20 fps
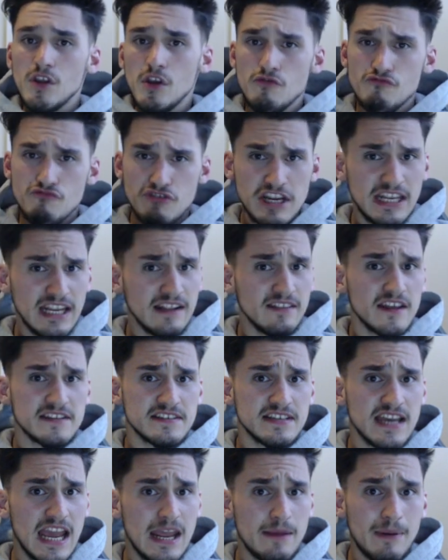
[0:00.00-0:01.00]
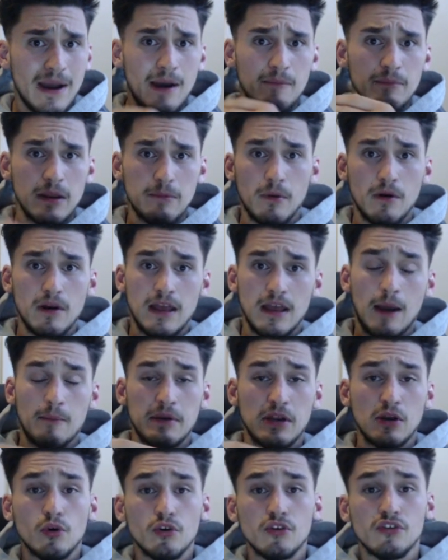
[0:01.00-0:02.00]
Reading the tape, how
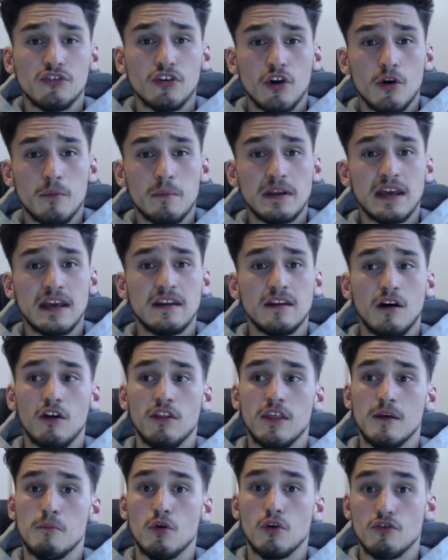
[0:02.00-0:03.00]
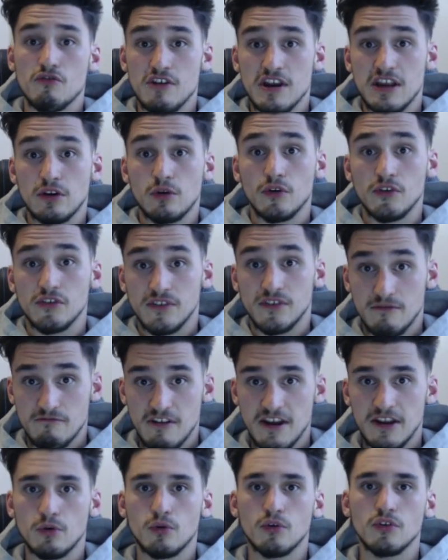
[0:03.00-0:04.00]
many orders are coming in? Are there more green orders than
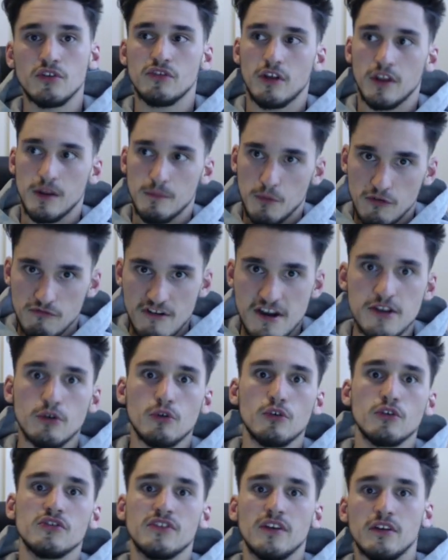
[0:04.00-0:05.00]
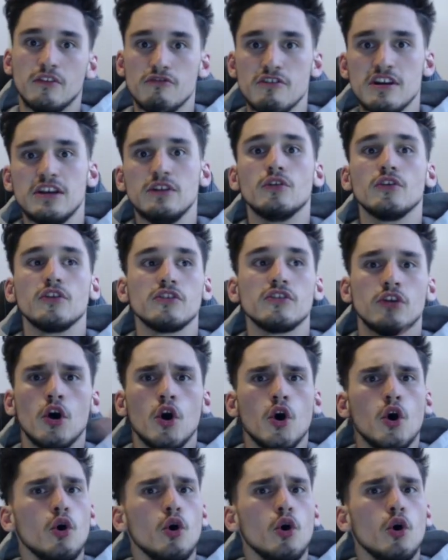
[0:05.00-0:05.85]
red orders? Are there more red orders than green orders?